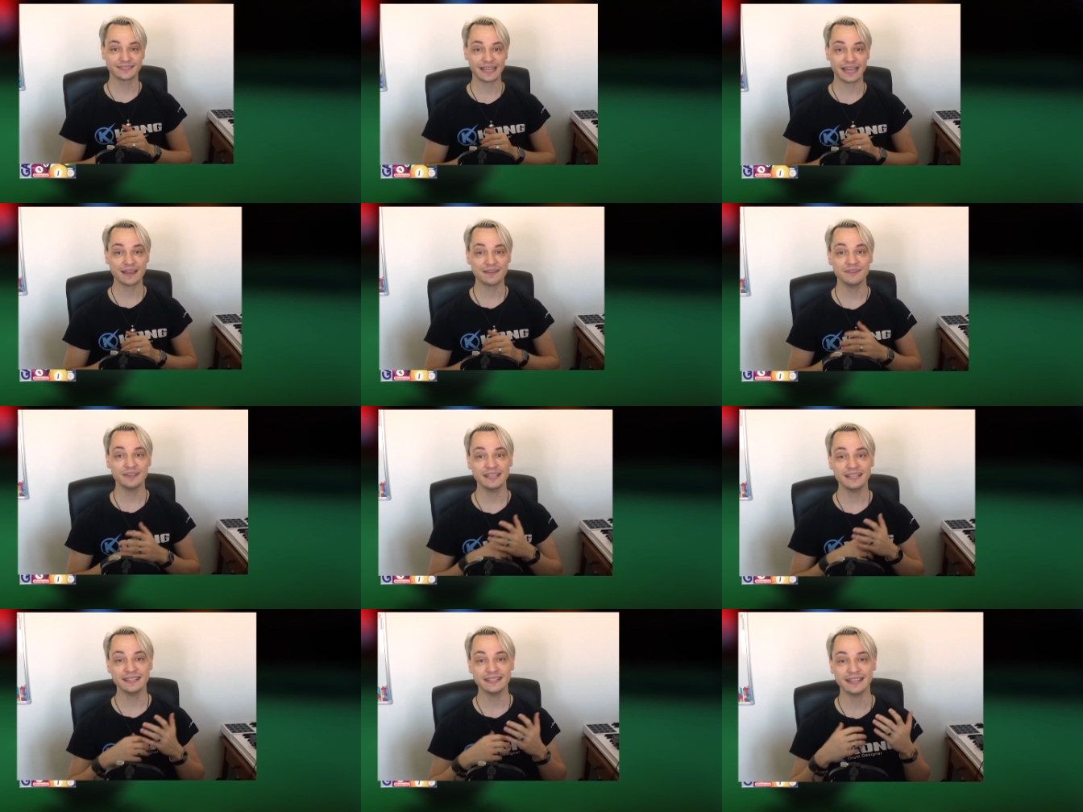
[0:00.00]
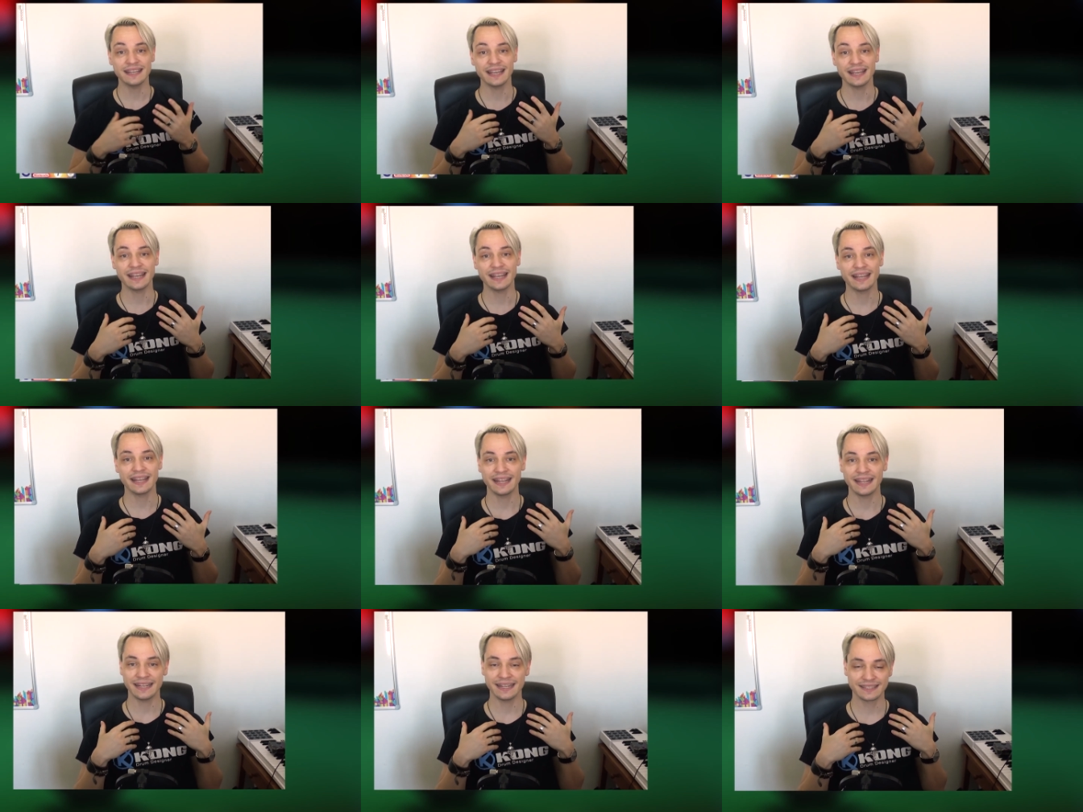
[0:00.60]
I mean,
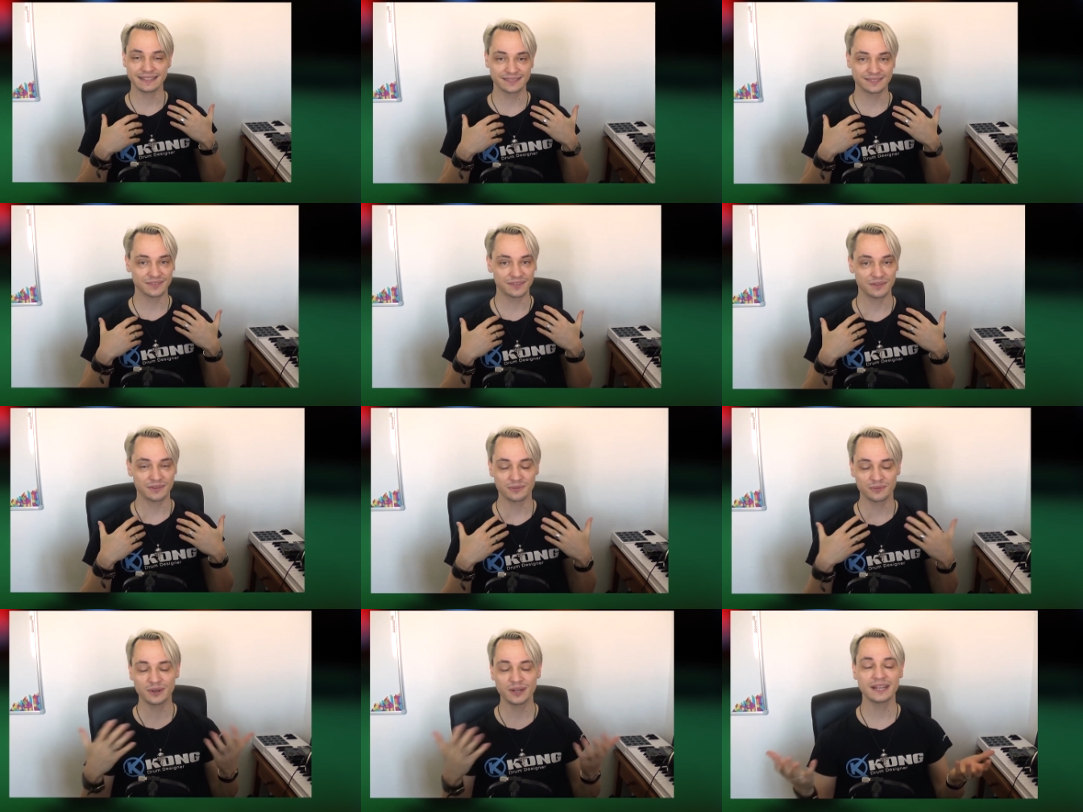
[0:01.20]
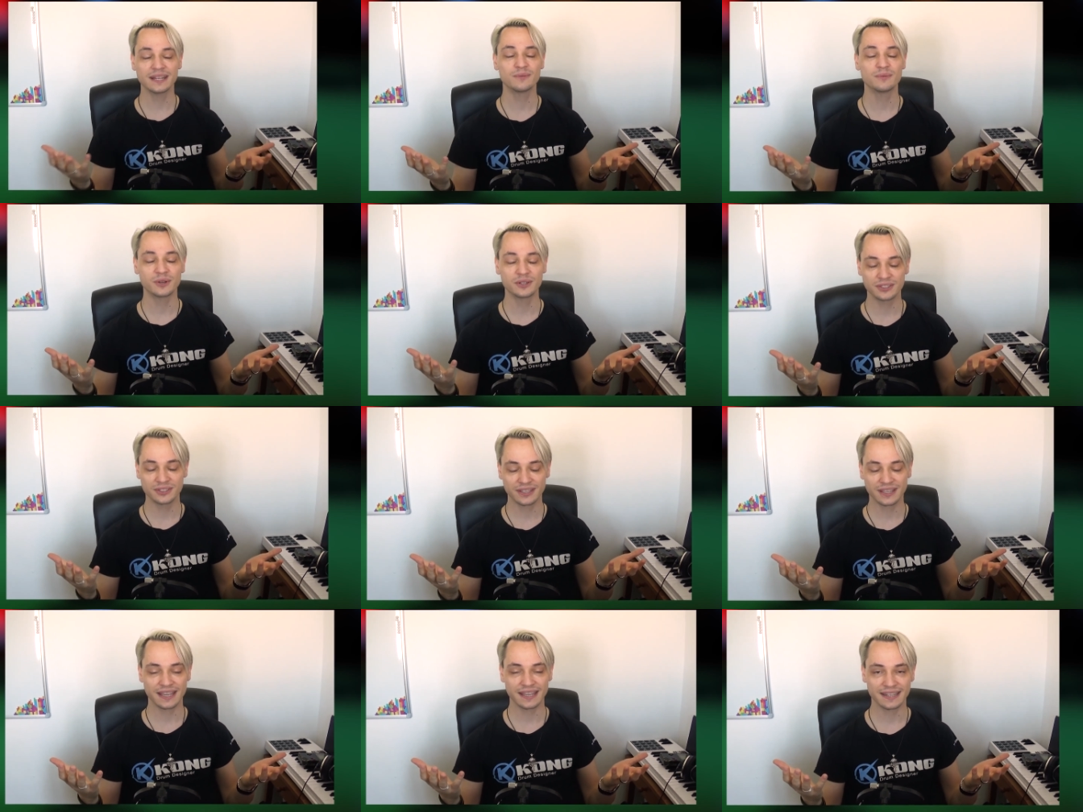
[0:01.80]
it's really
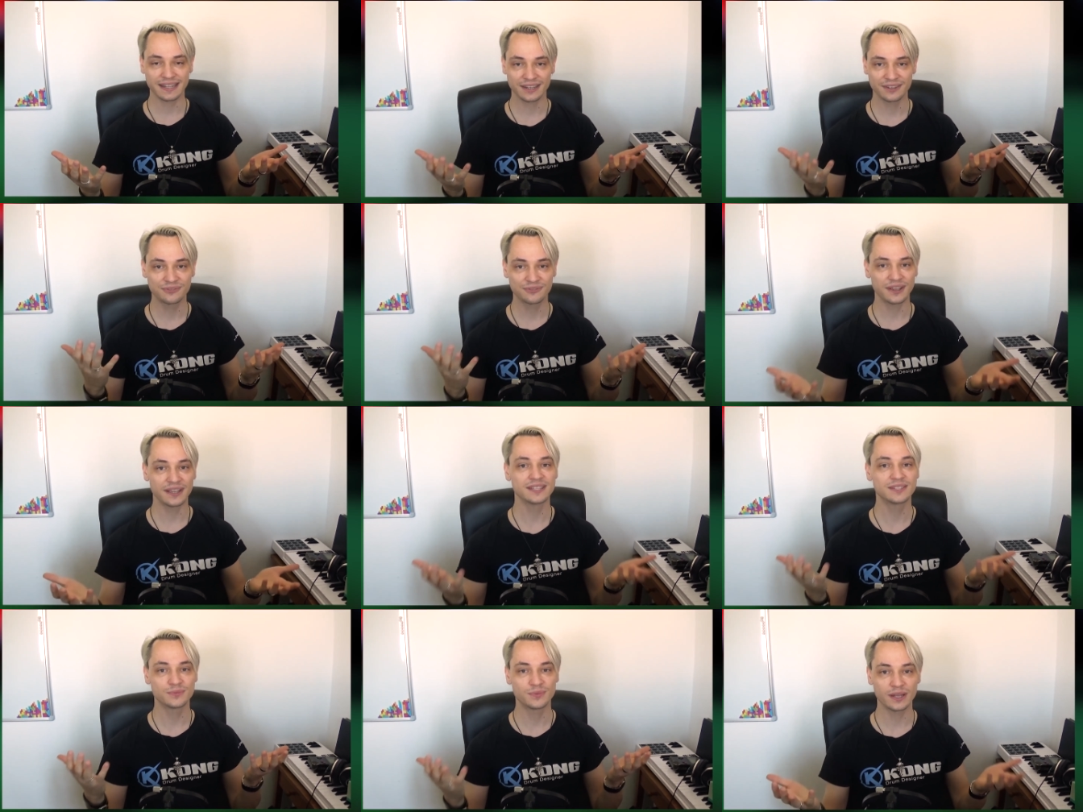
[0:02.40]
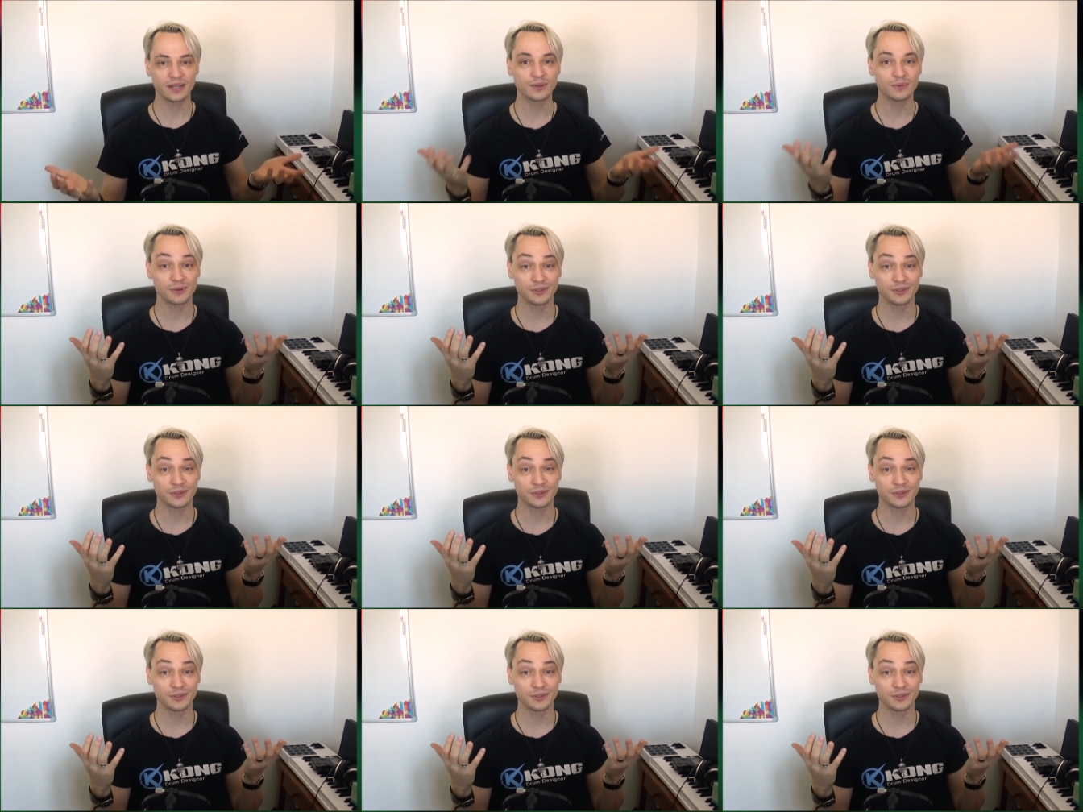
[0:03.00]
what you get at face value.